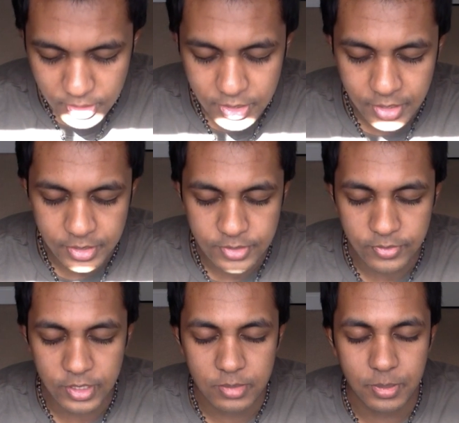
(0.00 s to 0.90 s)
Yeah, he's
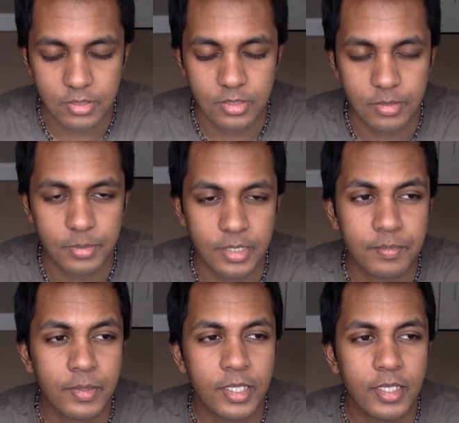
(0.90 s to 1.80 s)
very special to me,
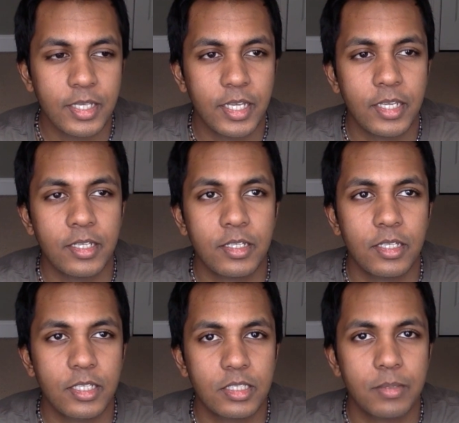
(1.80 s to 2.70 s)
and
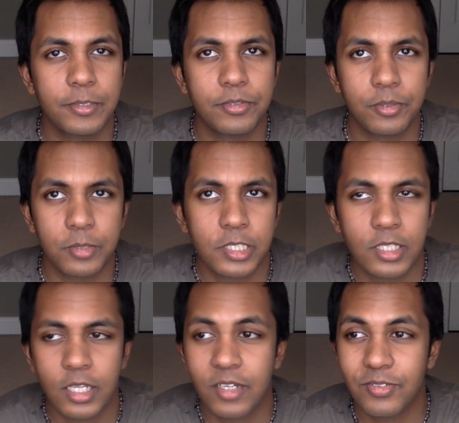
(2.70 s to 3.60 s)
he's coming through with
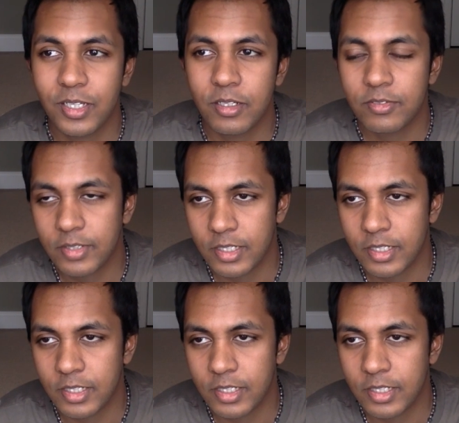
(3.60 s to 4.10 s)
a lot of love